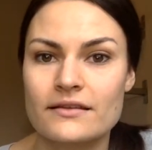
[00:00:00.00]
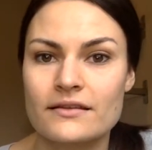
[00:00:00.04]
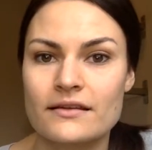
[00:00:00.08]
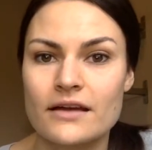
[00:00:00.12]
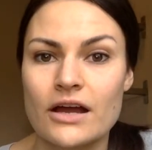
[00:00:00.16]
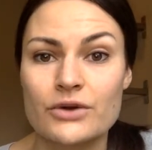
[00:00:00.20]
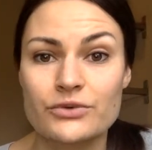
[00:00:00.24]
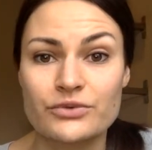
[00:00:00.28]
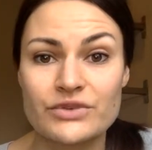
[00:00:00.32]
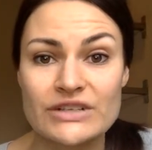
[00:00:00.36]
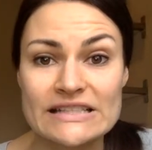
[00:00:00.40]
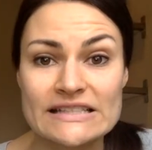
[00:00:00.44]

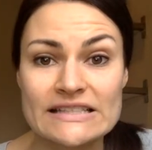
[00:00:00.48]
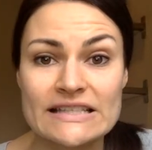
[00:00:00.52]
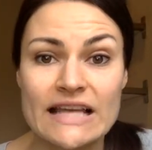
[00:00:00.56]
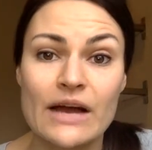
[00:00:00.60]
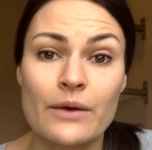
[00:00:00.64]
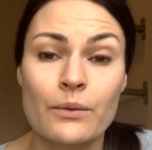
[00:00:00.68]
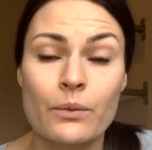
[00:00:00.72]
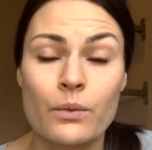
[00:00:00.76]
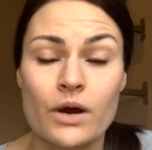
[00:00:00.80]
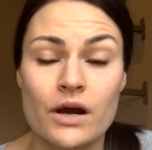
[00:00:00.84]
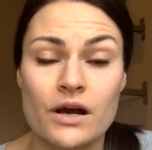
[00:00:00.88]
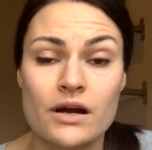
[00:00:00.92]
a
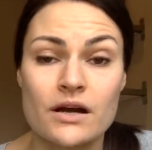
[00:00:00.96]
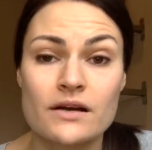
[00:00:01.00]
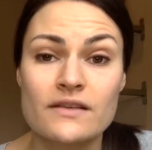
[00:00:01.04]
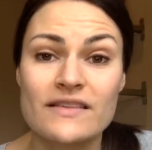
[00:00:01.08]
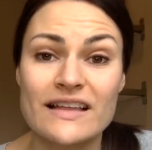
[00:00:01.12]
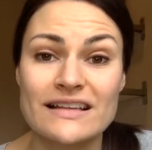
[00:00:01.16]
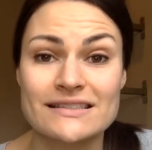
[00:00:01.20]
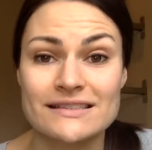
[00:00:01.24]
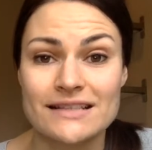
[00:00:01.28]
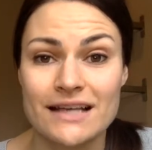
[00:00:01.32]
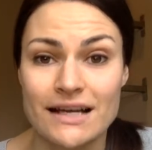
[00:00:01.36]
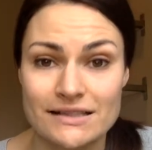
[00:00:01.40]
reset word
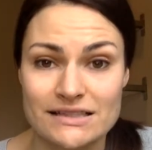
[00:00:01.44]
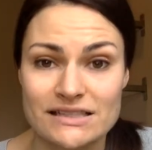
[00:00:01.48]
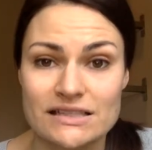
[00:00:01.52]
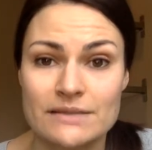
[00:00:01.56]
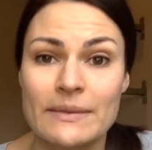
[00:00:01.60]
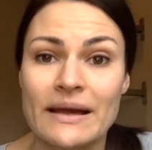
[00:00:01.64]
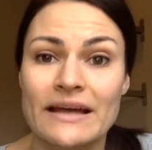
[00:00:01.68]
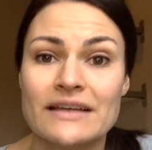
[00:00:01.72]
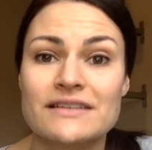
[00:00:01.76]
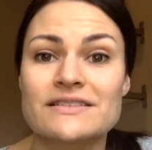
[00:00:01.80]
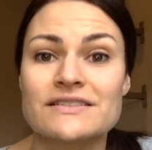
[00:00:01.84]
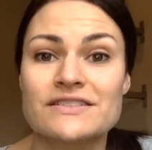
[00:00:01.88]
that's
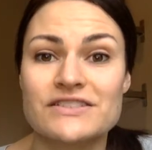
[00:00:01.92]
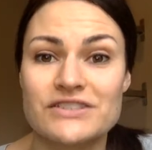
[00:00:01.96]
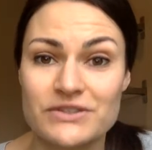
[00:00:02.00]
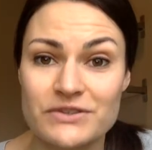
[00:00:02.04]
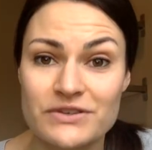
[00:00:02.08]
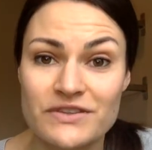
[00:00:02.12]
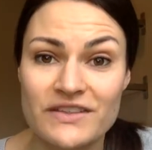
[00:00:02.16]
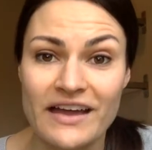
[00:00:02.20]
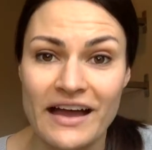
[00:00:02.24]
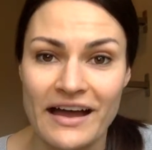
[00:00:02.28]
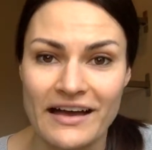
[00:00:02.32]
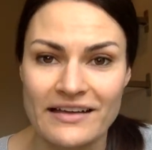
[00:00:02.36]
customized to
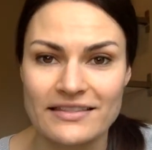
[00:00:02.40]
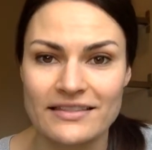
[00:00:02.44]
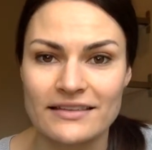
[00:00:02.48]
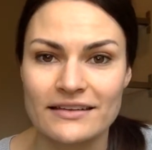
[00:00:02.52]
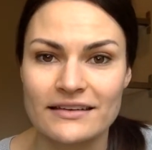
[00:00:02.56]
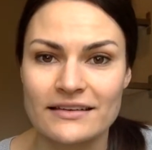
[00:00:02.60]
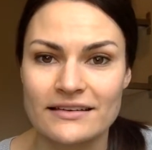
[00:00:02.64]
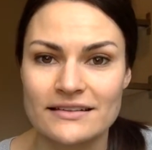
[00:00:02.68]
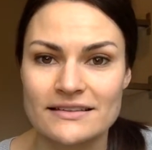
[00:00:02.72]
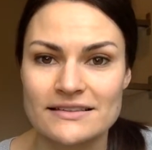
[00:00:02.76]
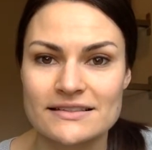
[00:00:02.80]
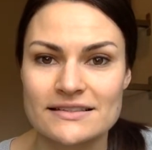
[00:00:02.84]
the
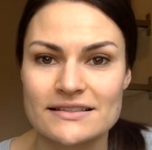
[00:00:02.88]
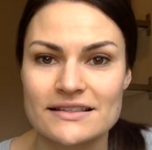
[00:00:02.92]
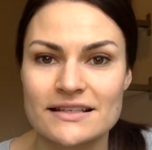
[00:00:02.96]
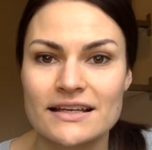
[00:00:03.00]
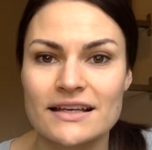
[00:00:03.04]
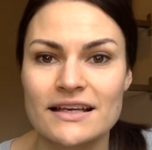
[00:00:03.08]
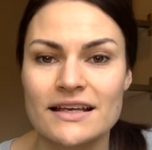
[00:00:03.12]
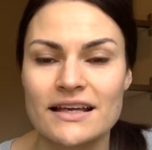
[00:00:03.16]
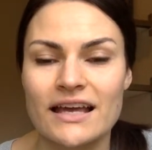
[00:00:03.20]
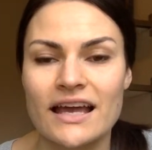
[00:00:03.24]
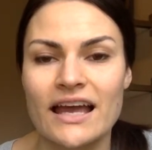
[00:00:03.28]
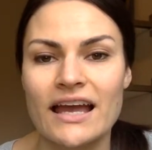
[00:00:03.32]
athlete,
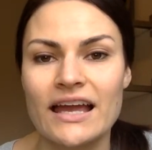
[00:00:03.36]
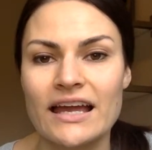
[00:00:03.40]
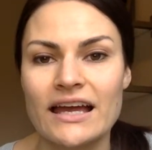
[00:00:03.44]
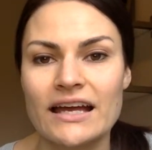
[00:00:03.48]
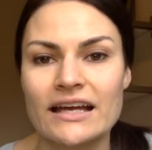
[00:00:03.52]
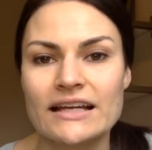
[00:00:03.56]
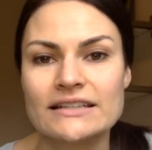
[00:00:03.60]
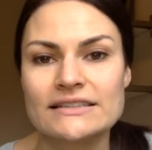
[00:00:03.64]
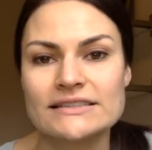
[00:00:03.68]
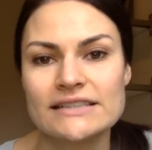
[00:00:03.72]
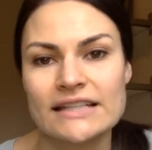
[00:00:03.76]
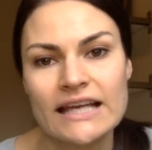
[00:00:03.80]

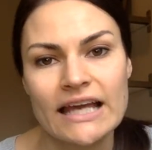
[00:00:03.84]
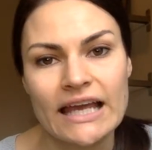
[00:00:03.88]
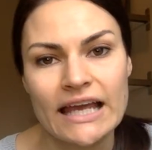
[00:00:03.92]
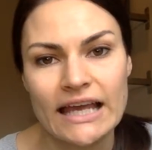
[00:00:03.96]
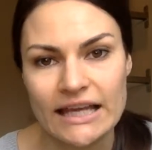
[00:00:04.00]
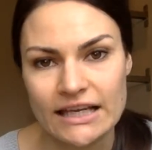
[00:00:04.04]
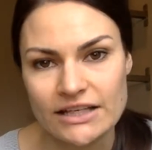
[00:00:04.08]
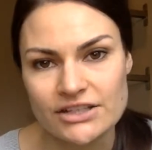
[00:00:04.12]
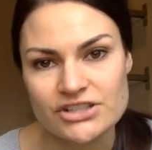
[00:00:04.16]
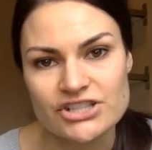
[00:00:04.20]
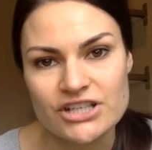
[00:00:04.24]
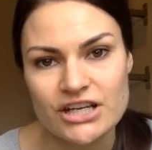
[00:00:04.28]
and a
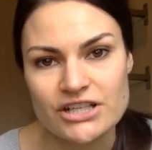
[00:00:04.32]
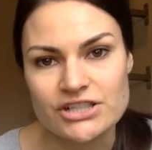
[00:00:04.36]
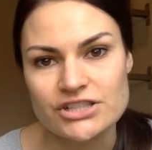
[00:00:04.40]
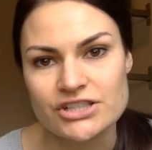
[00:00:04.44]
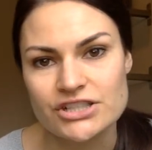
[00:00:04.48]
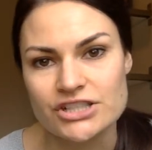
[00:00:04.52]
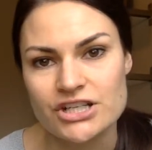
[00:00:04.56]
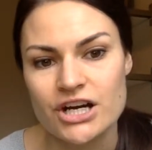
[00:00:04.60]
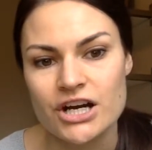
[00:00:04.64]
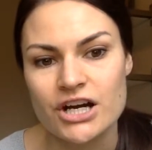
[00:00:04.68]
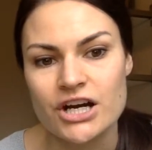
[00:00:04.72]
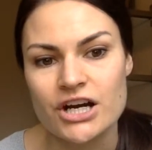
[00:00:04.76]
hand
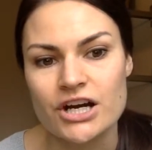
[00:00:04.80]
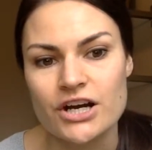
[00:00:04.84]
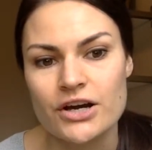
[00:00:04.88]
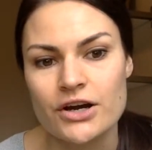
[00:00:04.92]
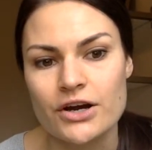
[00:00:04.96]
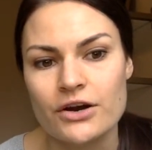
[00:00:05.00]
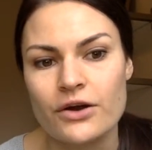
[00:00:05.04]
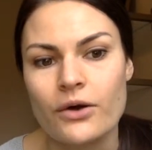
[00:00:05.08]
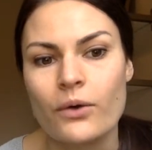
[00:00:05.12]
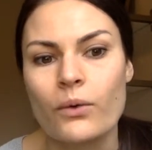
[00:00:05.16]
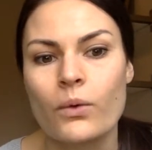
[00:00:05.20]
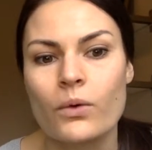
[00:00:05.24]

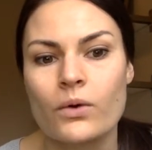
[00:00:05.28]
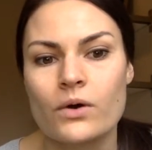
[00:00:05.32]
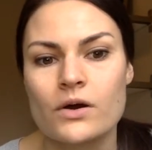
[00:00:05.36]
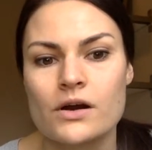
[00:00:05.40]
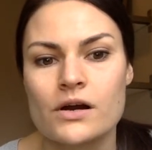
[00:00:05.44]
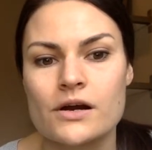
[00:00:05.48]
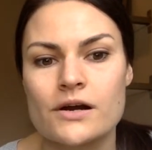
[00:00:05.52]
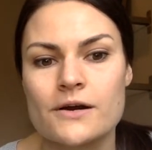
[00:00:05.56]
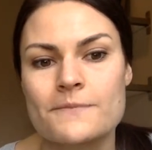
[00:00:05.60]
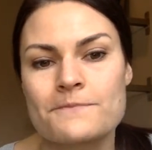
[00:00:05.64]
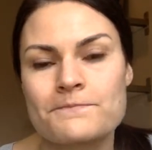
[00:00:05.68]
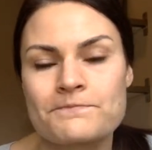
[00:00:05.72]
gesture
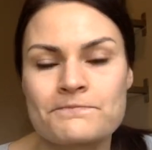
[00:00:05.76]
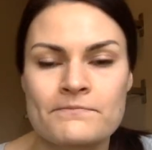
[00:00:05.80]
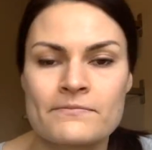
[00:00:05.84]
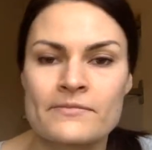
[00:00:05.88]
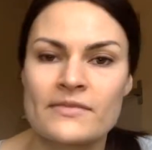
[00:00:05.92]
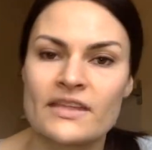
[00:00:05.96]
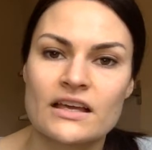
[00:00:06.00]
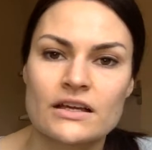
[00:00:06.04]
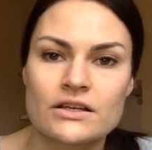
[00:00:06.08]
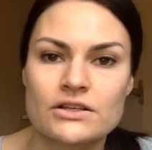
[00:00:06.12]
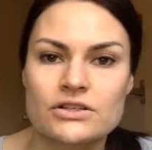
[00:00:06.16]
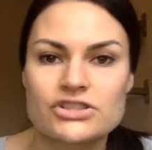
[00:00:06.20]
or
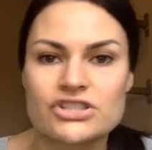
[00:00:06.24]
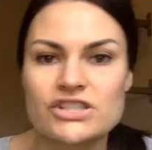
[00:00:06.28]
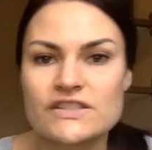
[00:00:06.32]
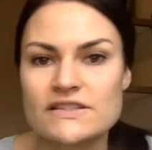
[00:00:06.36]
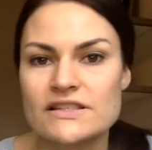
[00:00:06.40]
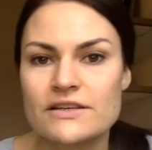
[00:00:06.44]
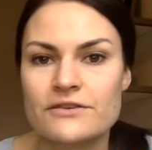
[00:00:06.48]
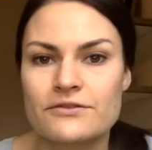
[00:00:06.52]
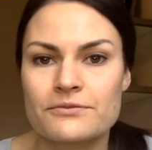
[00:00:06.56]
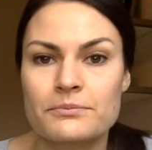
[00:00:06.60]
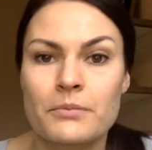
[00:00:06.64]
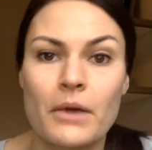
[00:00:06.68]
just
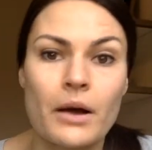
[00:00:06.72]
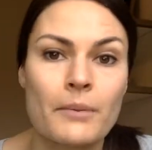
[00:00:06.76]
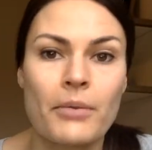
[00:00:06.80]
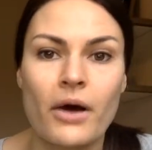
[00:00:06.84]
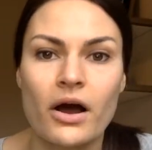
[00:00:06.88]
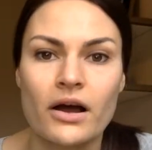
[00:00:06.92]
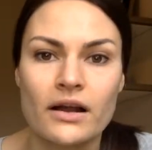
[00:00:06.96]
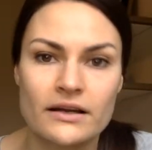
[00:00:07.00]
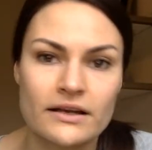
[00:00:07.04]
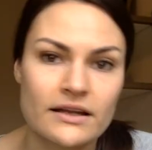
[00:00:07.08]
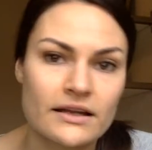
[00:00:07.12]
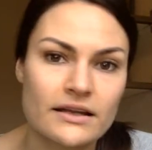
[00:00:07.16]
a
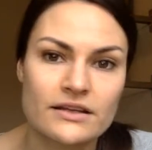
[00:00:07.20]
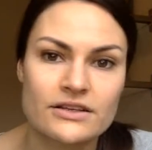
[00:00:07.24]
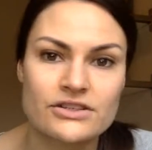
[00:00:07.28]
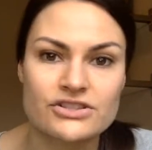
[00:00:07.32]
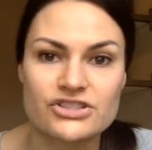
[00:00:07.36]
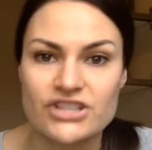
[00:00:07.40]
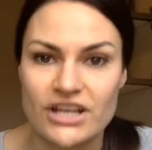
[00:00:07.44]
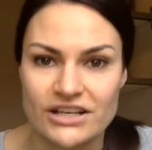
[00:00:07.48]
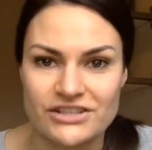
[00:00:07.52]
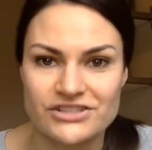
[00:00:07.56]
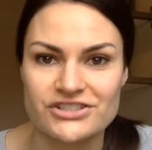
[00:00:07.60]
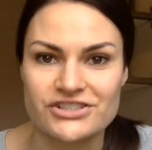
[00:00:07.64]
body
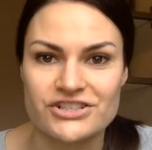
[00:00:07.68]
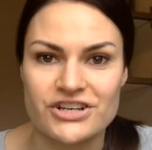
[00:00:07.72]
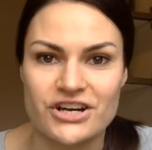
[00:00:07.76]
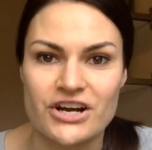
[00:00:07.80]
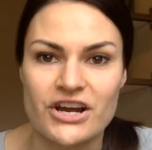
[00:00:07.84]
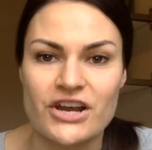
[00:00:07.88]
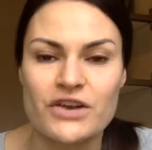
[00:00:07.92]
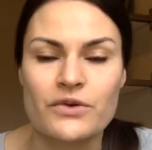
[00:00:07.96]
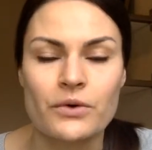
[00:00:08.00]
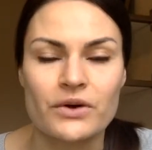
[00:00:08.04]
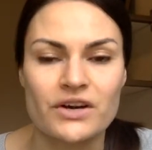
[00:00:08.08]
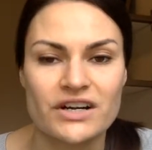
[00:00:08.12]
gesture
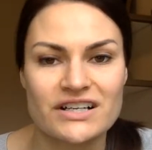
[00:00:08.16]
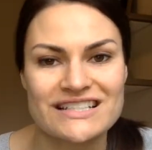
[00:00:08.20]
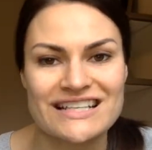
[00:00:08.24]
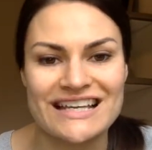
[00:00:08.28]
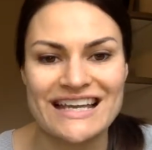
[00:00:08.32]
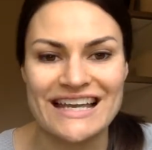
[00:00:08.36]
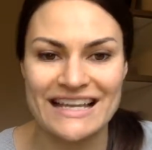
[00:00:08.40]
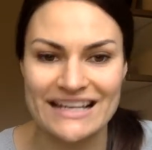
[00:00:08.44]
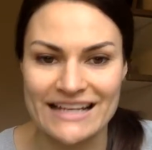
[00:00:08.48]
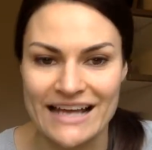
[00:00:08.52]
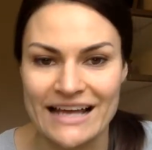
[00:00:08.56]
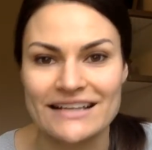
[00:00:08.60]
in order to
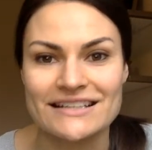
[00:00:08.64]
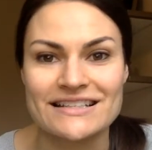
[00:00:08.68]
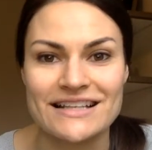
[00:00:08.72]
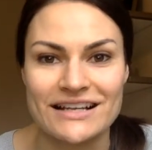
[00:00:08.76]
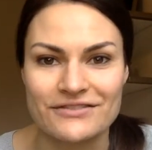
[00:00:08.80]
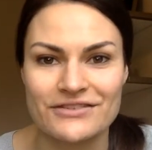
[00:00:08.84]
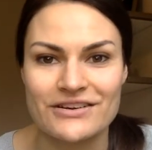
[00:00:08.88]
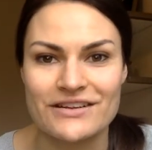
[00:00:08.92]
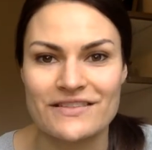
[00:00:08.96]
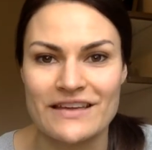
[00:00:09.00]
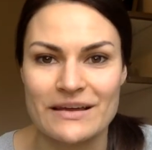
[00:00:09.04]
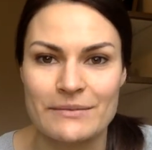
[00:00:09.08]
connect
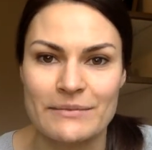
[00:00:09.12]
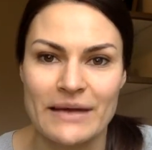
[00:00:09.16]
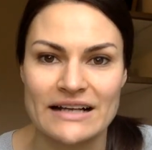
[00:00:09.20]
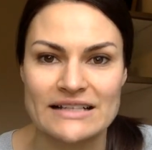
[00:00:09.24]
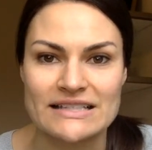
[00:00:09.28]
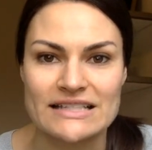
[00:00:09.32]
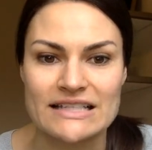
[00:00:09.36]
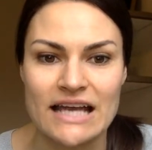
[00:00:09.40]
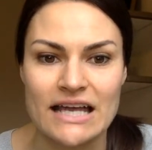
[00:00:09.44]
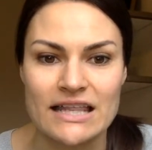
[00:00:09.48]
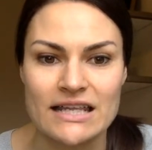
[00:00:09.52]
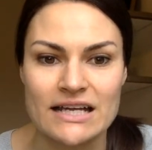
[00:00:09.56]
everything back
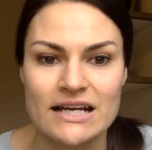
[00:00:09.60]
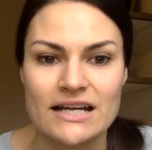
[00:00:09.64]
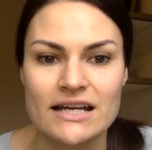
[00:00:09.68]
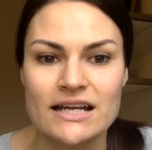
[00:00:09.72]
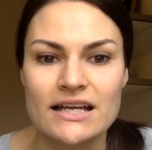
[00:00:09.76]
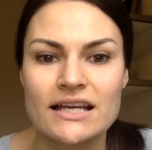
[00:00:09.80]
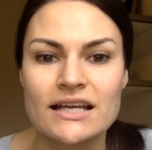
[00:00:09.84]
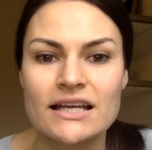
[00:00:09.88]
together.